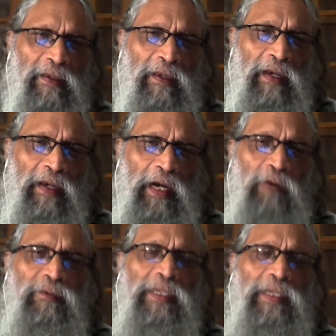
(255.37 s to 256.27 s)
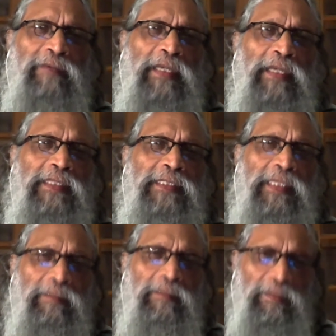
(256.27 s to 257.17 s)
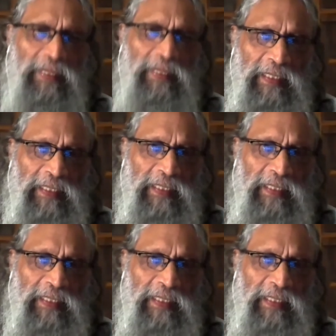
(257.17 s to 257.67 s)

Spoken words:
How far we are disturbed by that